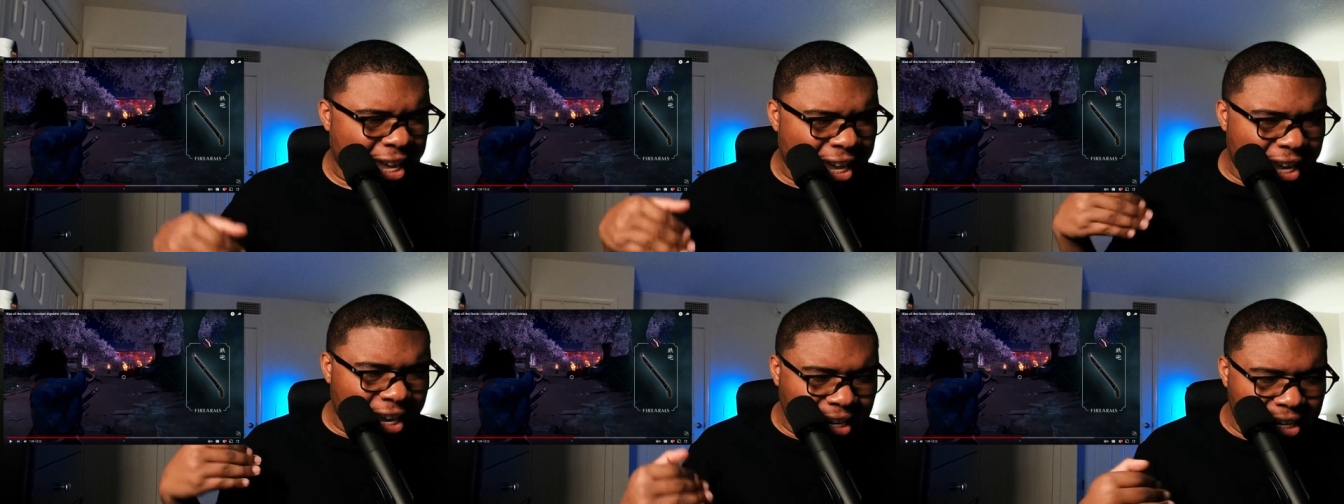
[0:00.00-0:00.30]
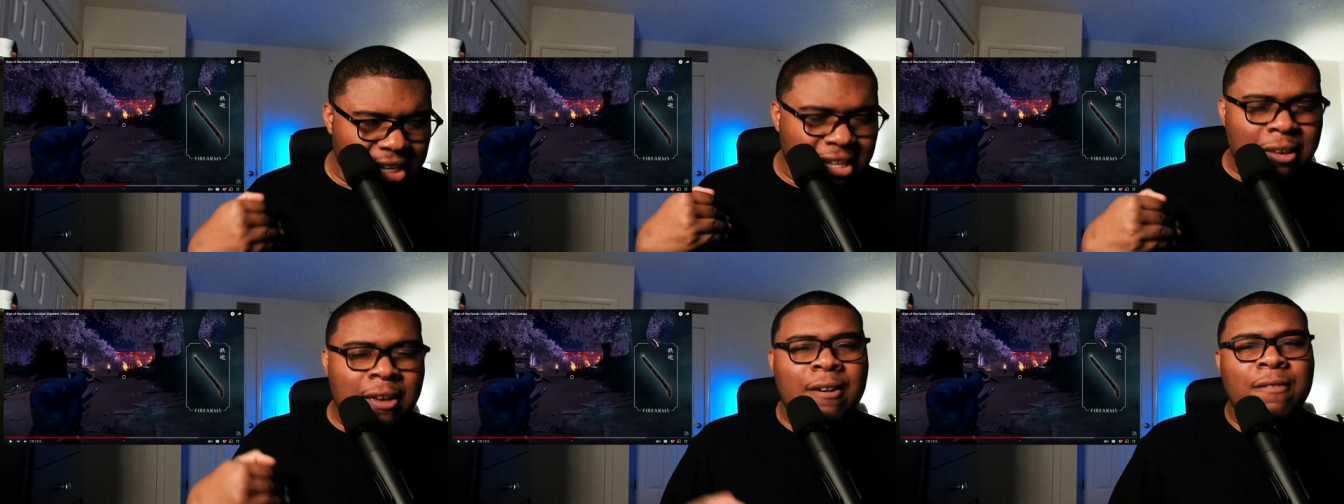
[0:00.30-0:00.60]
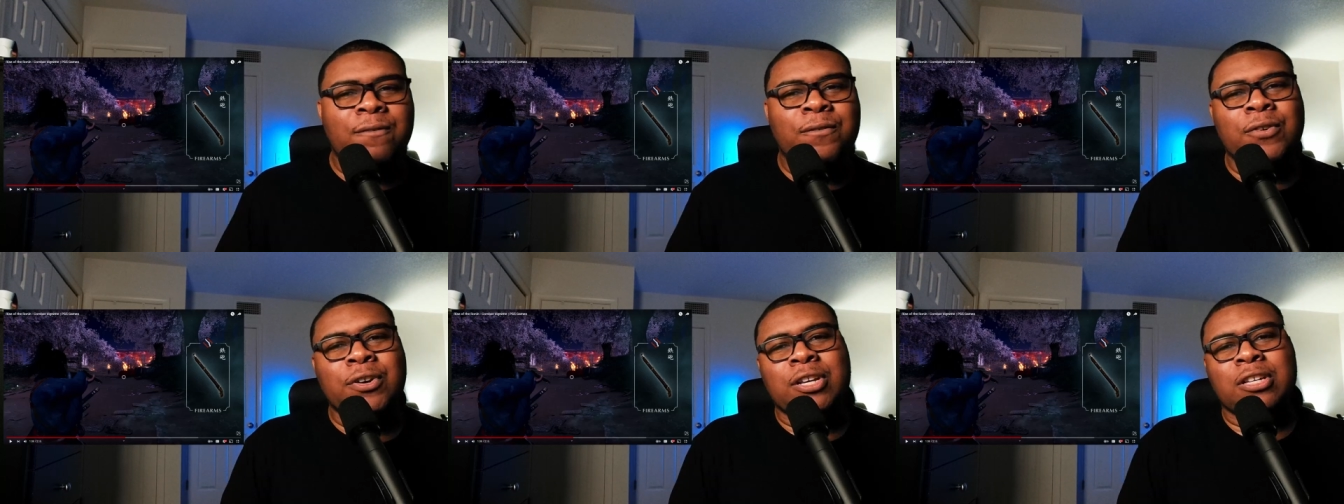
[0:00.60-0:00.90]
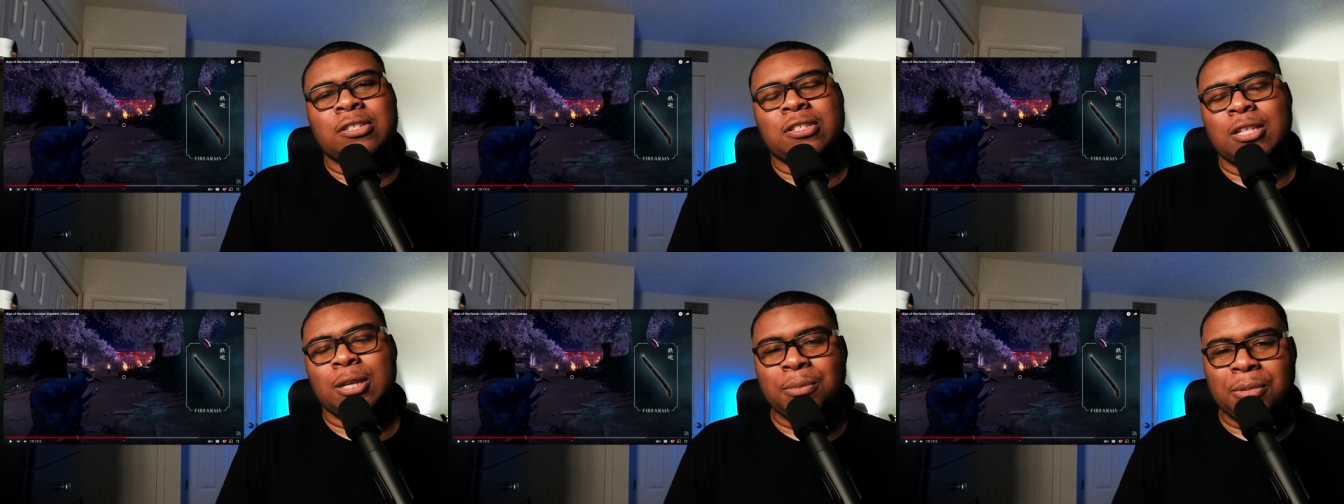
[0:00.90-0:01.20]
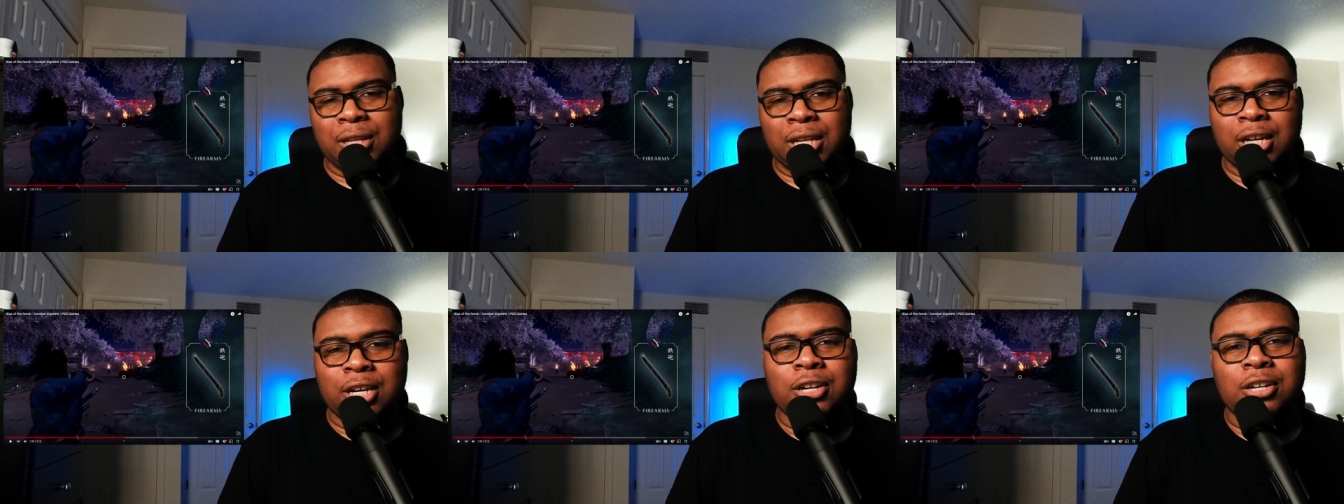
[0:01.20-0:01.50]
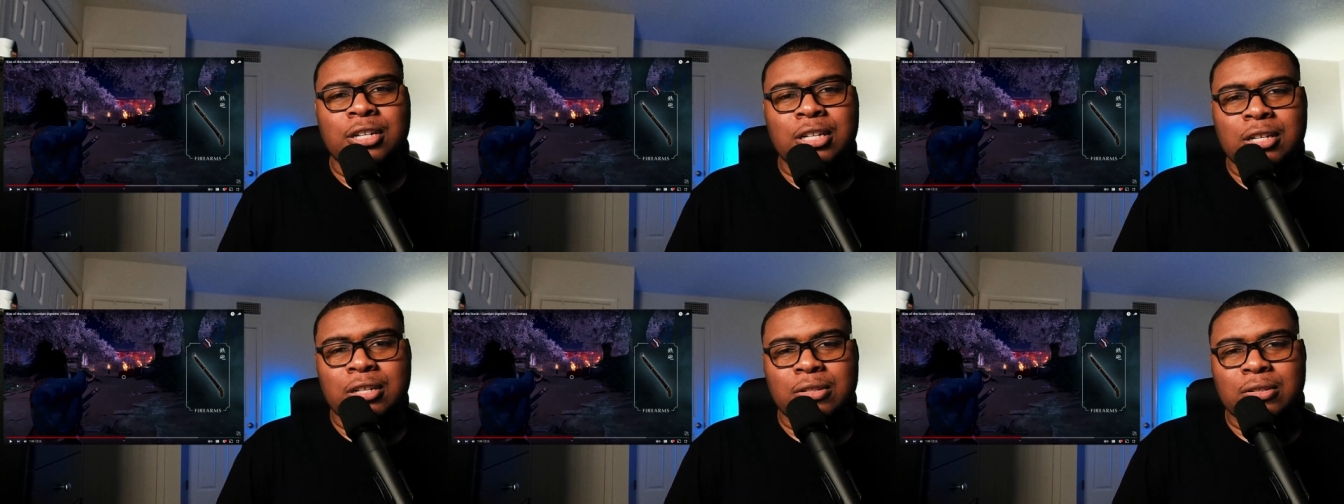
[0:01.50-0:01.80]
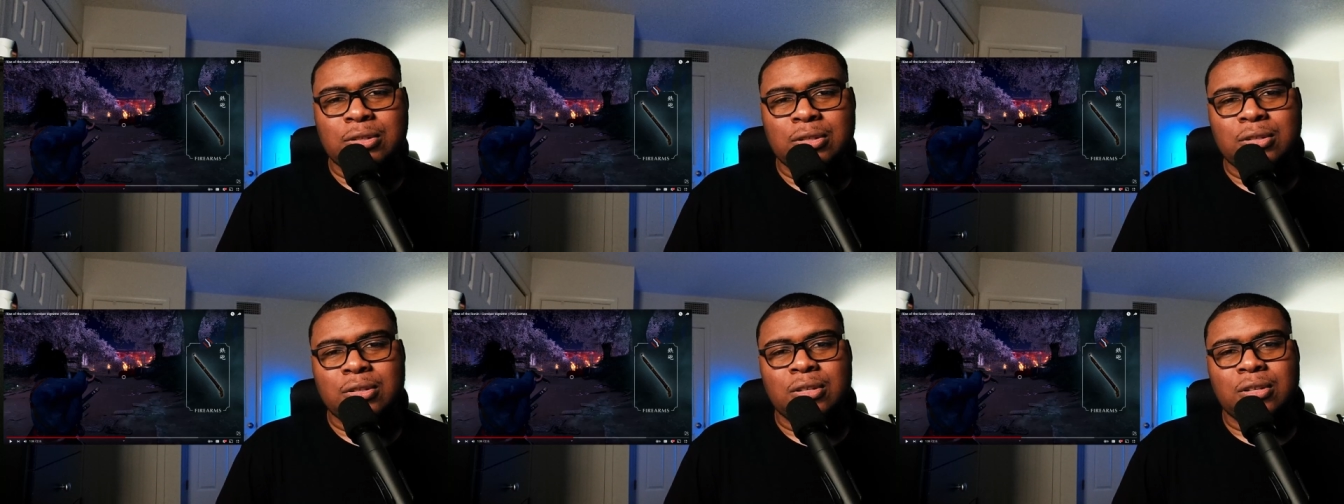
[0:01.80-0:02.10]
any freaking
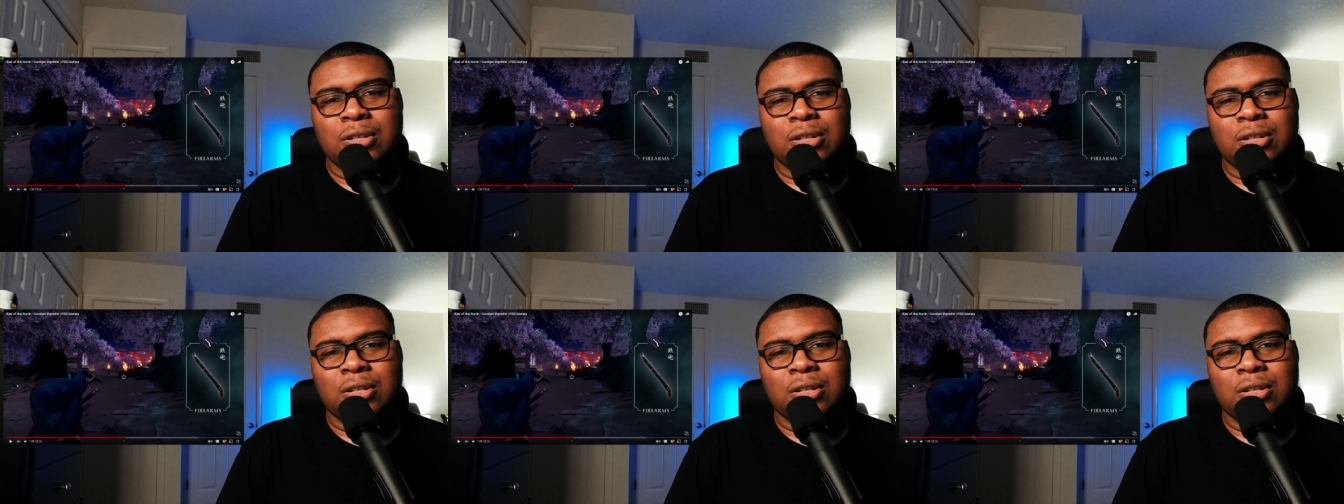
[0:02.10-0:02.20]
similarities